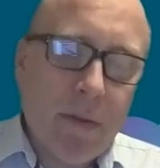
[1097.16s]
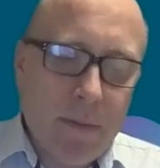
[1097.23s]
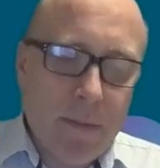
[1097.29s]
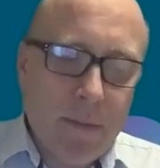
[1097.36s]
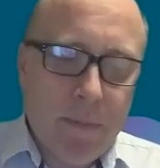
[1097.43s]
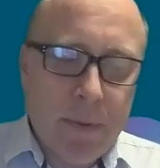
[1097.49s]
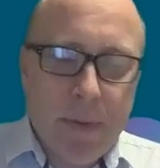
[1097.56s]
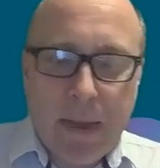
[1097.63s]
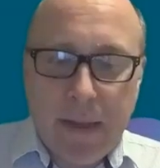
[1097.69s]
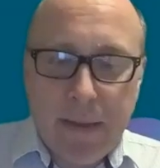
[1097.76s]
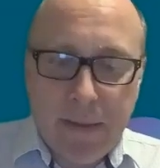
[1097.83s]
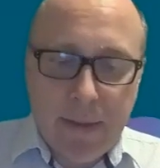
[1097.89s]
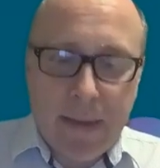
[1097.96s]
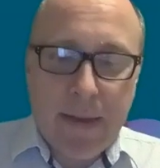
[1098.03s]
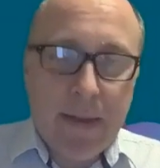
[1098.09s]

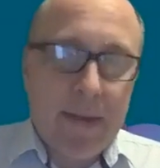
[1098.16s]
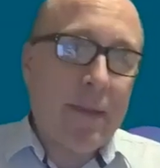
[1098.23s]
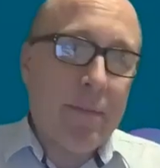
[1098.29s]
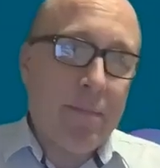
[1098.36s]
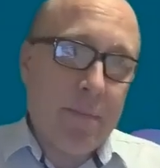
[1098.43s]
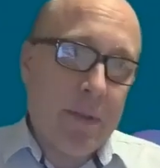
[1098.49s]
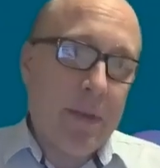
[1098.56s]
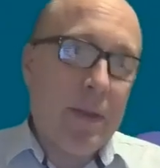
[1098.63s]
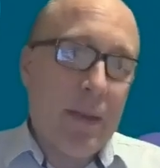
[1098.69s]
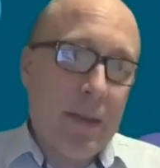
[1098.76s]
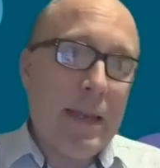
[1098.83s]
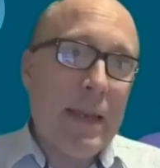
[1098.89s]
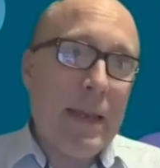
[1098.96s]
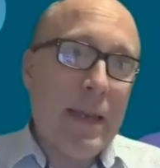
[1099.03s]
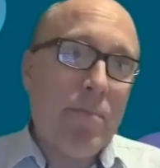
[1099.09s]
that is a
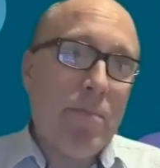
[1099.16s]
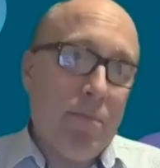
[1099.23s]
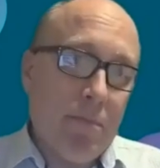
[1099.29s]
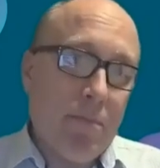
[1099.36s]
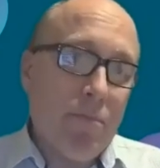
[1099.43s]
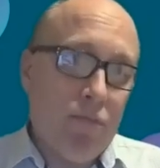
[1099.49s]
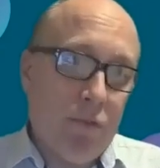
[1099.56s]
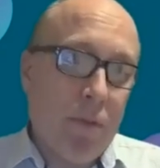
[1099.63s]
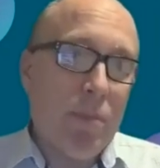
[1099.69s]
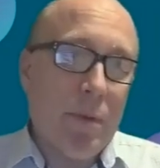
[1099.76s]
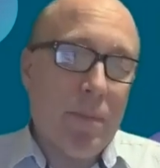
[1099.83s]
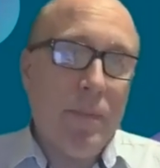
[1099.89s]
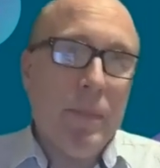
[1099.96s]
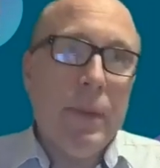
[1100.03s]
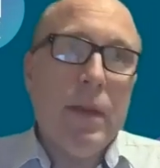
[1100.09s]
key
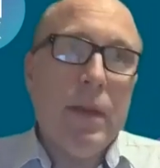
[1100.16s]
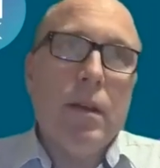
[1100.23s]
problem.